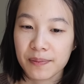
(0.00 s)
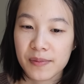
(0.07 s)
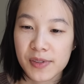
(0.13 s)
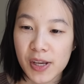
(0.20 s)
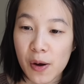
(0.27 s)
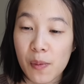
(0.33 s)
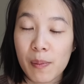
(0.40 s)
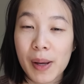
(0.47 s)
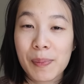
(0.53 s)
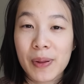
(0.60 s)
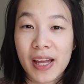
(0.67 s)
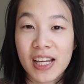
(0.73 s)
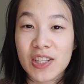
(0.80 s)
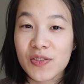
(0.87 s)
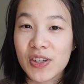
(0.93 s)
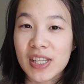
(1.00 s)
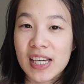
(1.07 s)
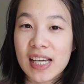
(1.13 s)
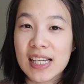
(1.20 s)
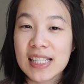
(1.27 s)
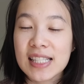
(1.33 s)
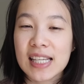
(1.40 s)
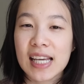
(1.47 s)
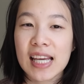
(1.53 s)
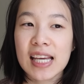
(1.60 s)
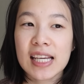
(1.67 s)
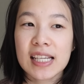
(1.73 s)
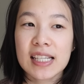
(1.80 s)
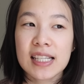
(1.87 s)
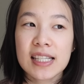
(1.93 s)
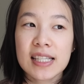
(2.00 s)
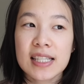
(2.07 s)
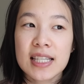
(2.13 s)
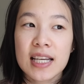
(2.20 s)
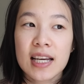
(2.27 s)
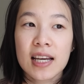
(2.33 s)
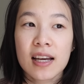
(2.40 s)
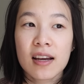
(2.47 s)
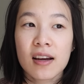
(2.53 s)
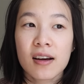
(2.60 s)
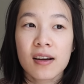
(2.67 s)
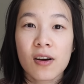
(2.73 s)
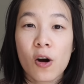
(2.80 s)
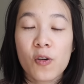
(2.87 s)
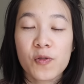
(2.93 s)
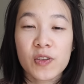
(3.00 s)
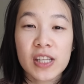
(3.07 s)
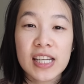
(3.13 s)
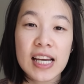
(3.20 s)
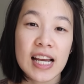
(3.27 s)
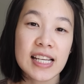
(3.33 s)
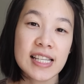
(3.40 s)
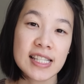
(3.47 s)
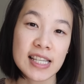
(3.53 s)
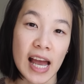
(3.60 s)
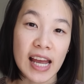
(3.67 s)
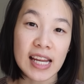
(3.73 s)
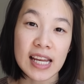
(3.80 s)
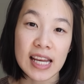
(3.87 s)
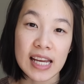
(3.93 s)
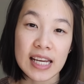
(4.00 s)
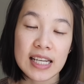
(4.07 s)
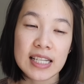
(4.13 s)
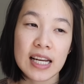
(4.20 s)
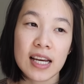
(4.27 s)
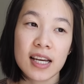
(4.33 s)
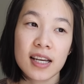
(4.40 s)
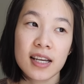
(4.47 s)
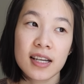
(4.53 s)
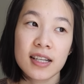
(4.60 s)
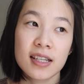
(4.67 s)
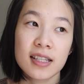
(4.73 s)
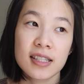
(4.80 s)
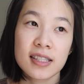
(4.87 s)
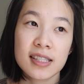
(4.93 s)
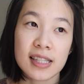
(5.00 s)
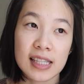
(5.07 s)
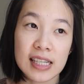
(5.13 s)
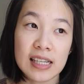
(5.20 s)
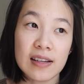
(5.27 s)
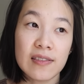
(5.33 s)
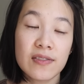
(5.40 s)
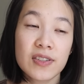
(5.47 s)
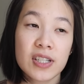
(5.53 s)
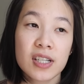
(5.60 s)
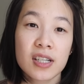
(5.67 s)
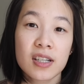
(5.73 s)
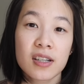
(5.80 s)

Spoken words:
So my plans for this is hopefully a set-in sleeved